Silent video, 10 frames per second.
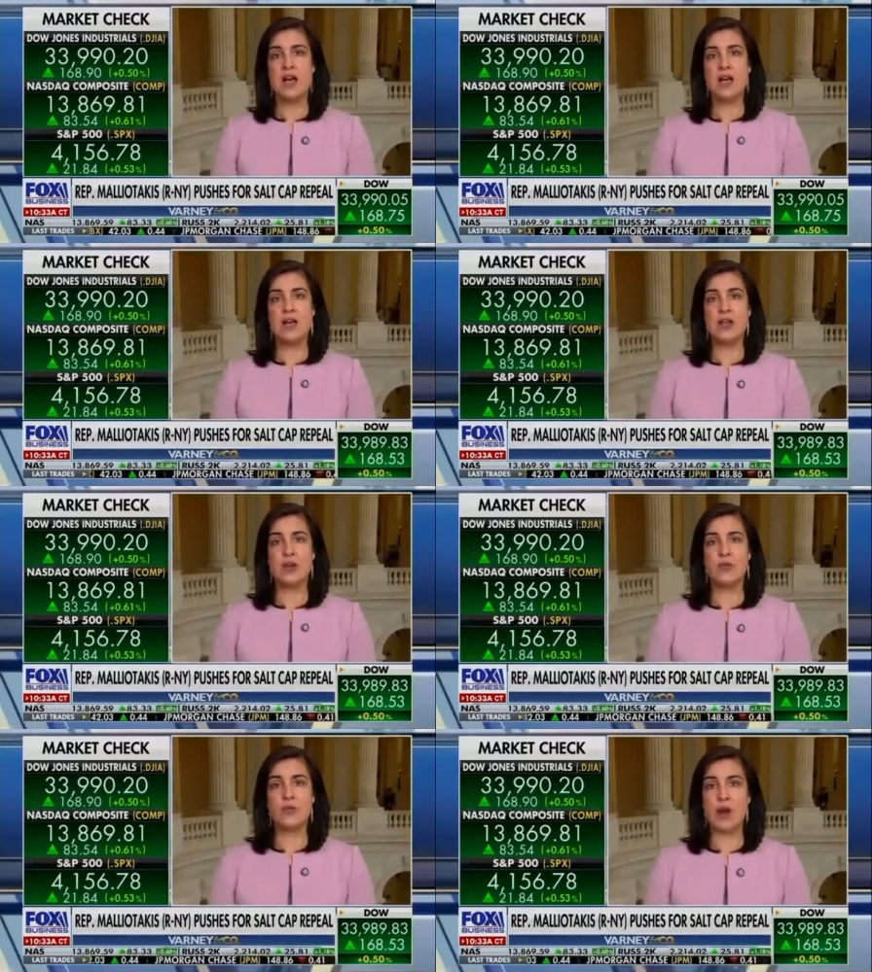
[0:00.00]
Uh,
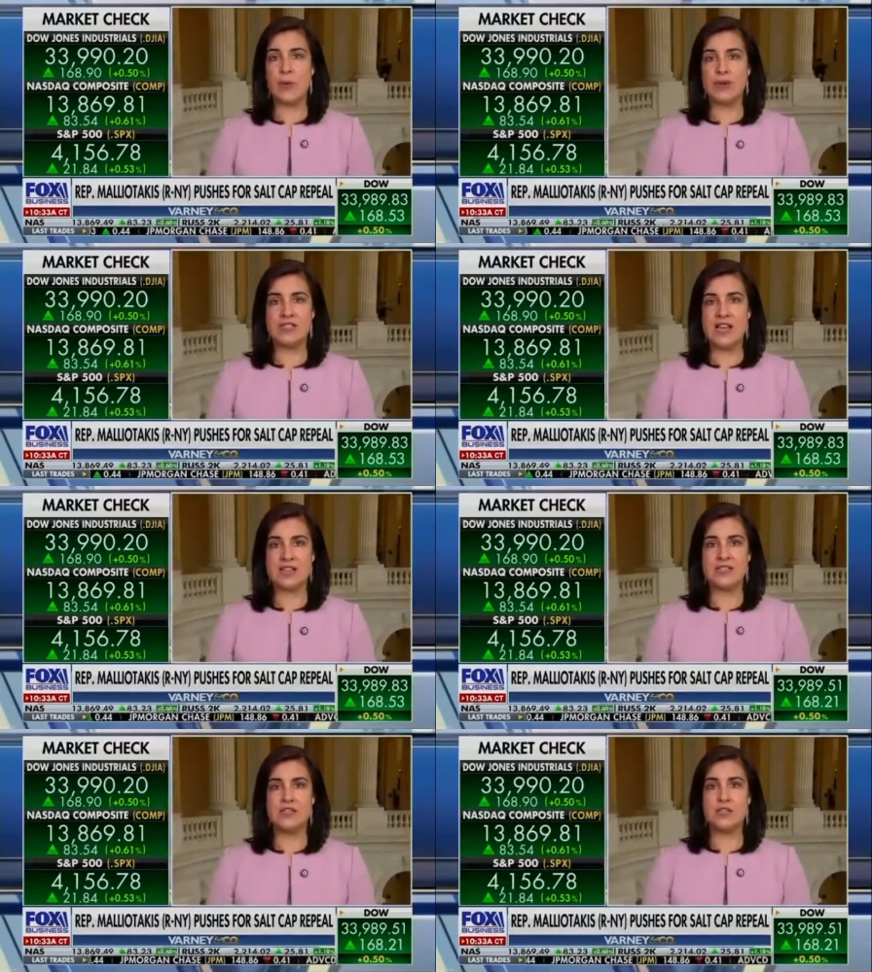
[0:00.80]
you know, property
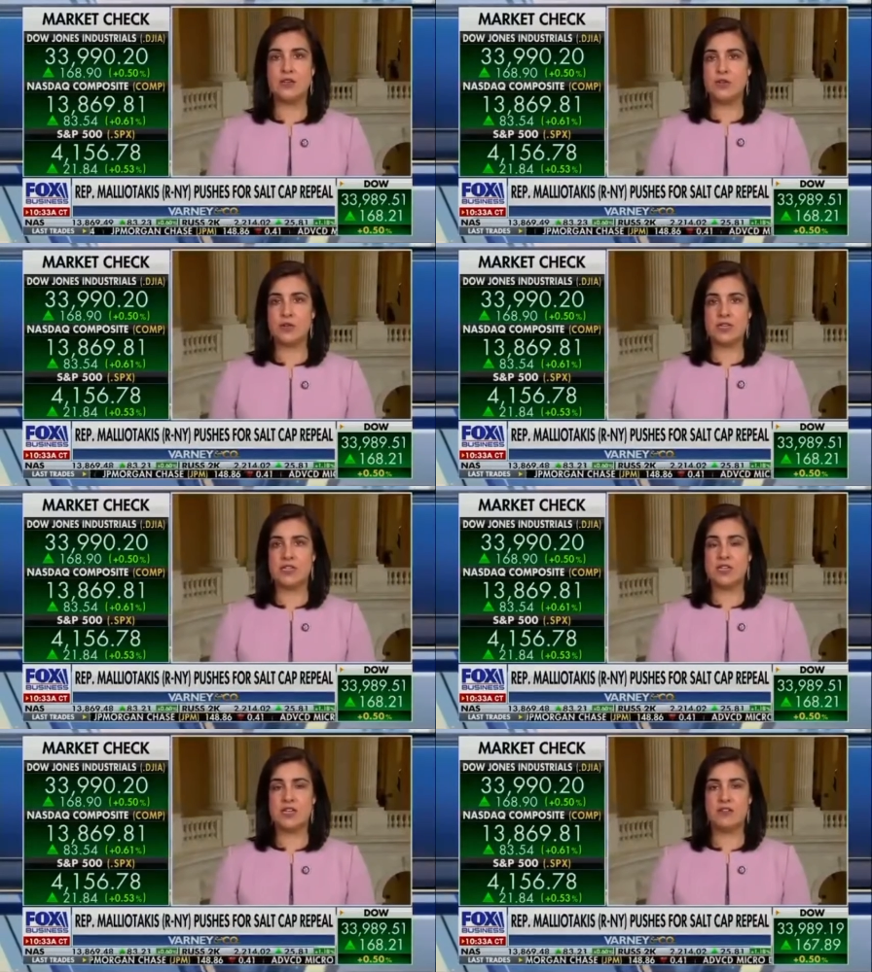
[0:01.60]
taxes in New York
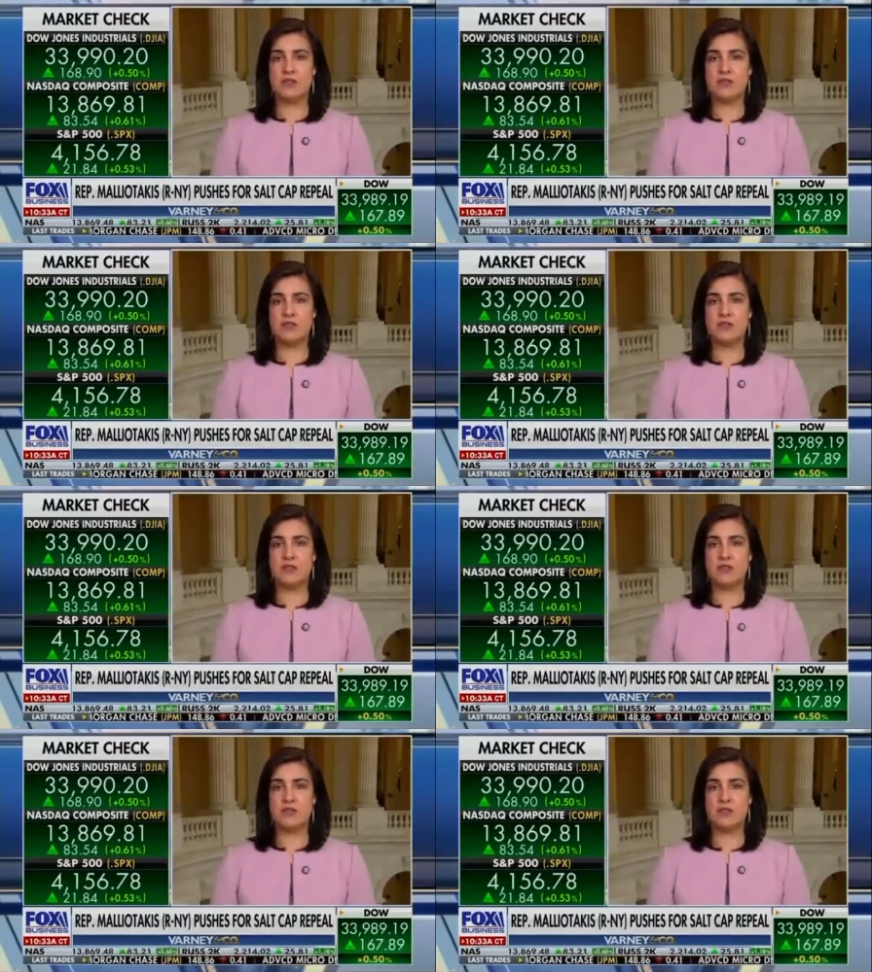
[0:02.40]
City,